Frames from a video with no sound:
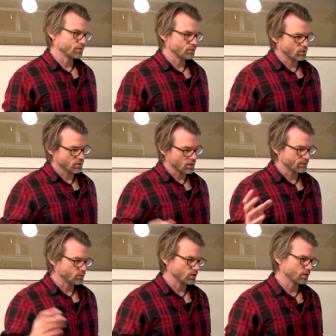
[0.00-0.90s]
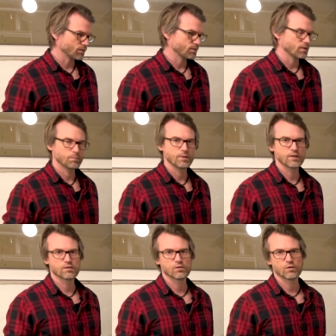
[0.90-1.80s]
If you have to give uh,
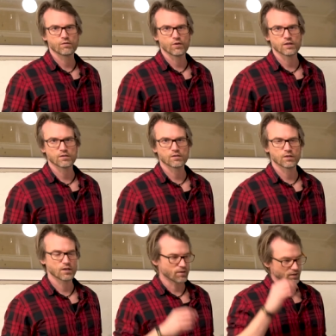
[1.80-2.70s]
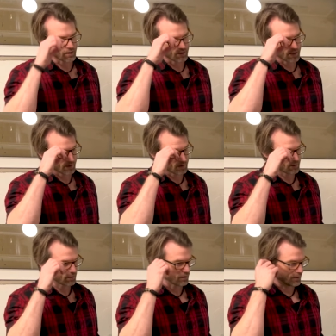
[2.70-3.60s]
beers to your friends or anything like that,
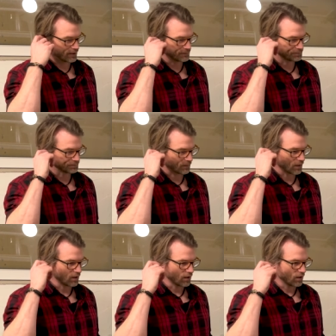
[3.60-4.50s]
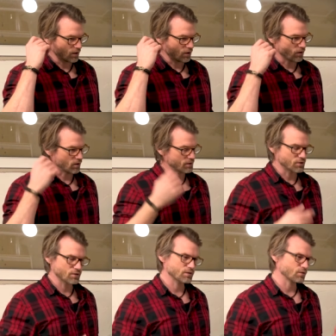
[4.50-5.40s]
um, or
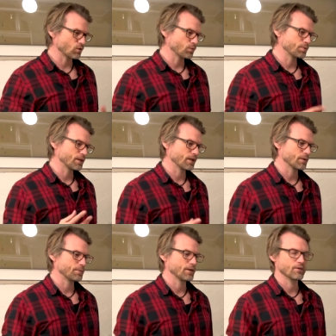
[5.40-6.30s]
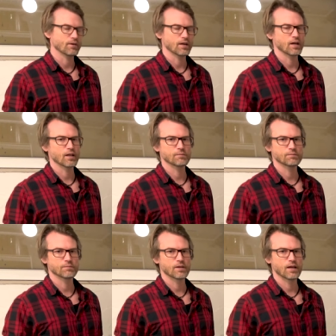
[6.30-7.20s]
just opening a beer, I
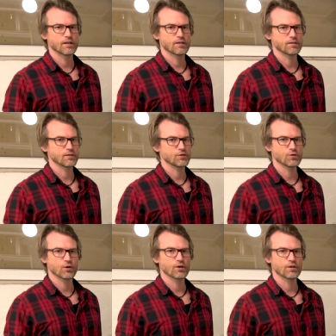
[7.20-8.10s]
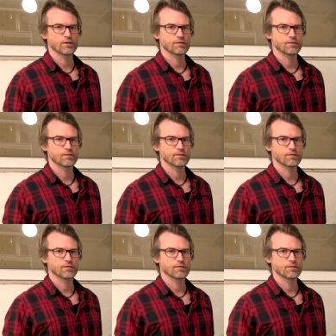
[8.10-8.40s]
I enjoy.